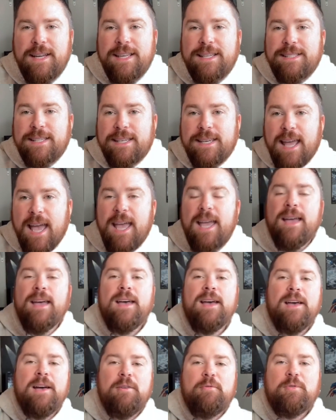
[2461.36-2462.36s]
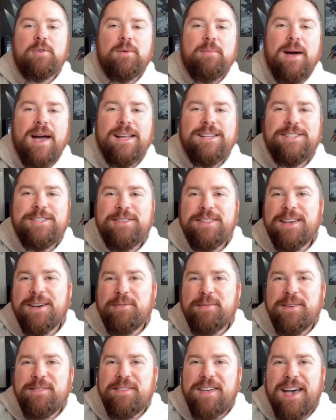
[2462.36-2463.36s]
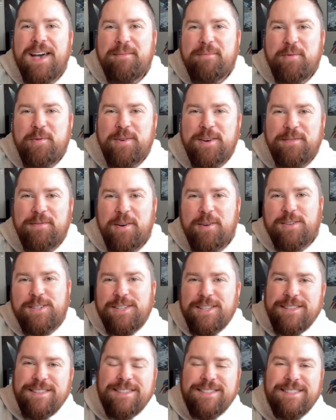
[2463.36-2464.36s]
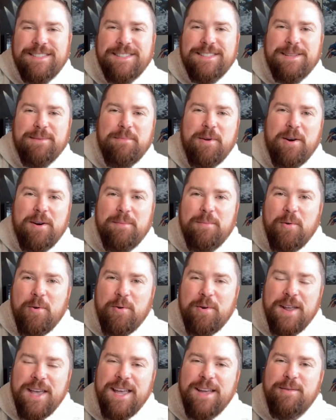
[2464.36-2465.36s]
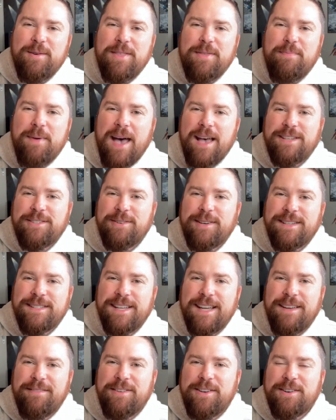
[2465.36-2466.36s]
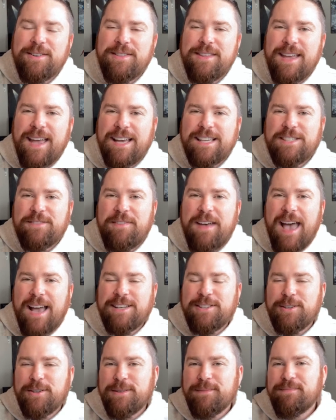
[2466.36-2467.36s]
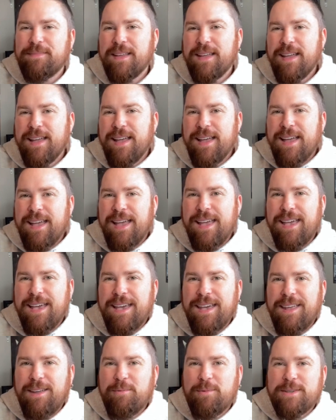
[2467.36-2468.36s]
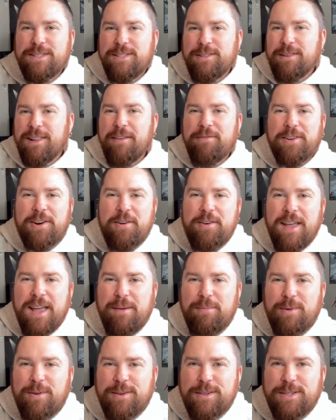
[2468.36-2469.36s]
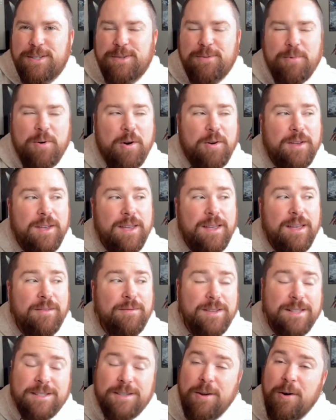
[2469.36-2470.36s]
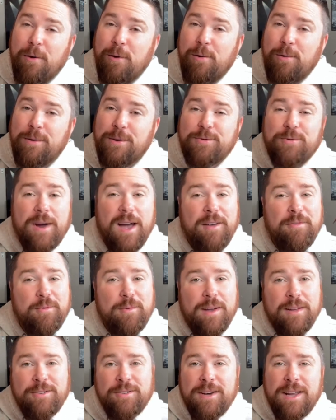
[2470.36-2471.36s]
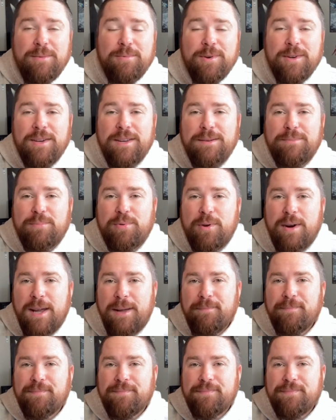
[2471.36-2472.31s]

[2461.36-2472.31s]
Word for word: in today. I want to remind you that we've got more devotions tomorrow morning with Pastor Xavier, the X Factor and we're still loving our neighbors, walking. If it's cold, drive around your neighborhood and pray.